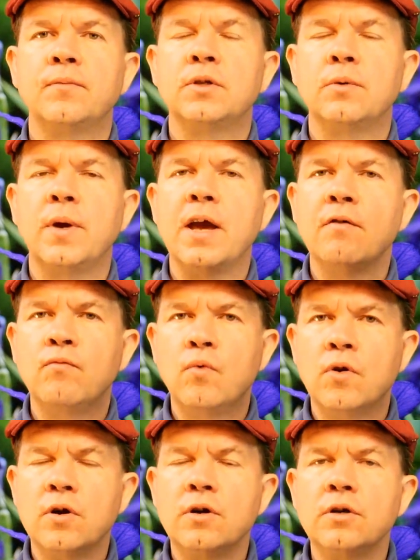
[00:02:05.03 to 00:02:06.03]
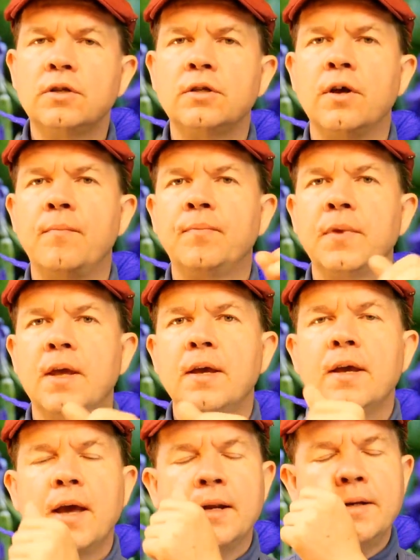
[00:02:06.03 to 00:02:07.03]
So we have words
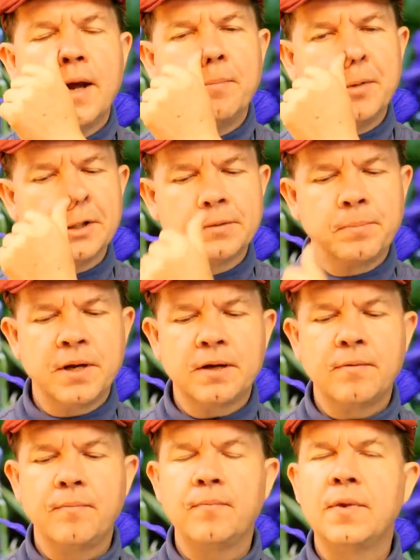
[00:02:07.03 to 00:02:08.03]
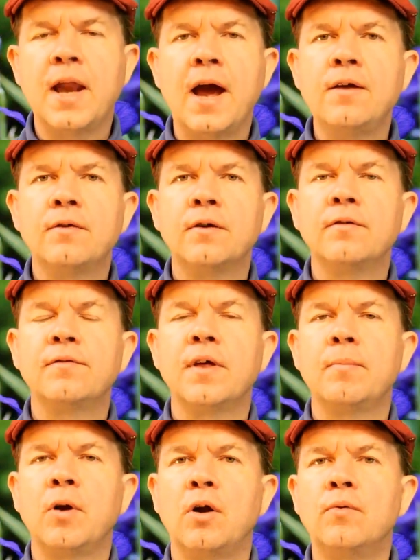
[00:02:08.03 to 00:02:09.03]
and numbers, but neither of
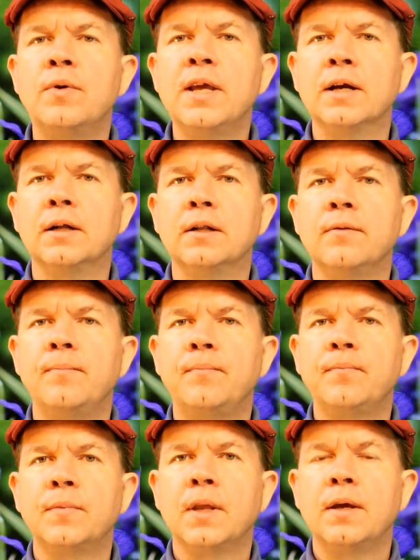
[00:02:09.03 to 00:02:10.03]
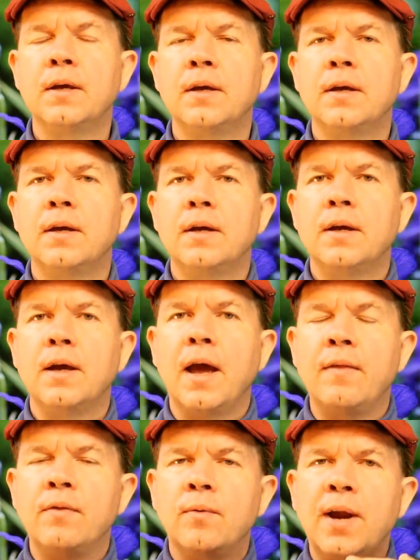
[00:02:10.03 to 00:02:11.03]
them are real.
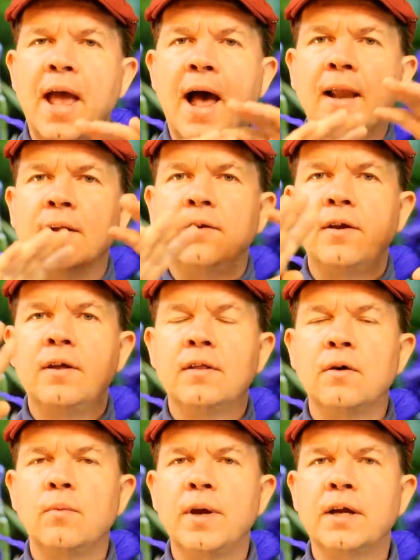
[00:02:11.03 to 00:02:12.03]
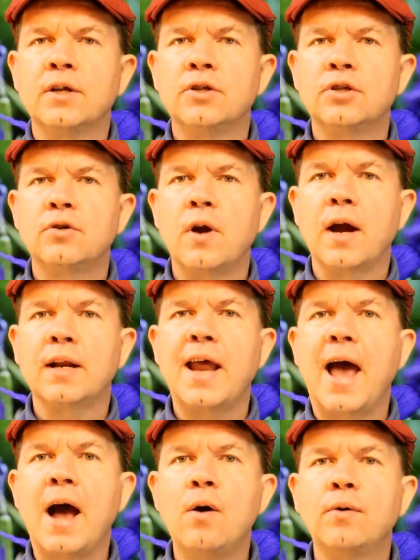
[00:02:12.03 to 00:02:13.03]
And the reality that we construct
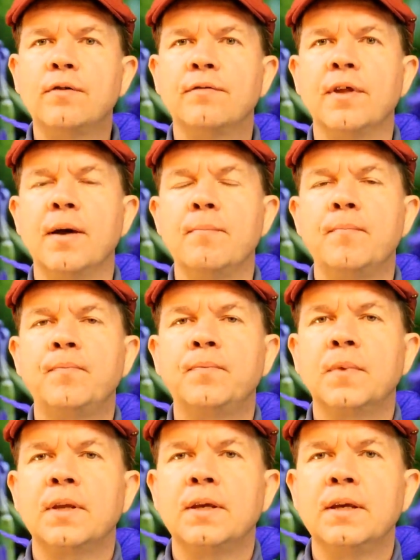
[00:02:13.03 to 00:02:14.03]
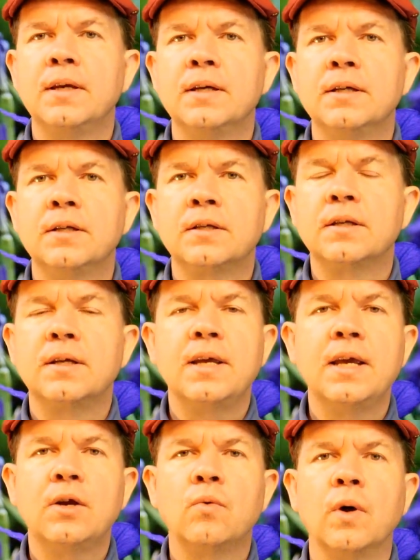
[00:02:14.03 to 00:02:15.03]
out of them is
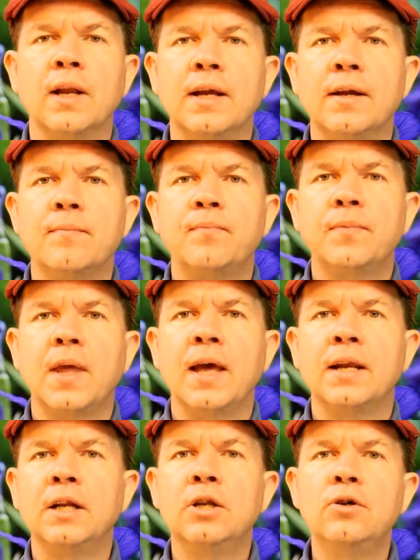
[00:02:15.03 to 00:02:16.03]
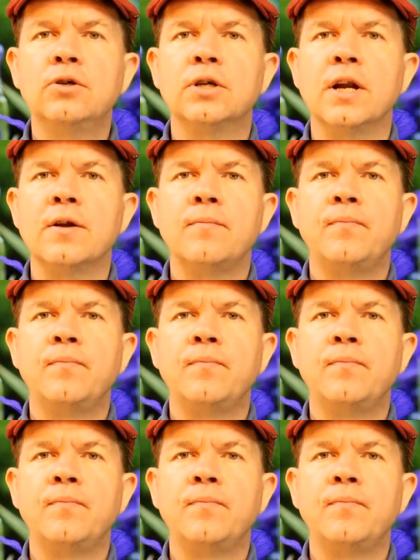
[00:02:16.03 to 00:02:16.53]
equally an illusion.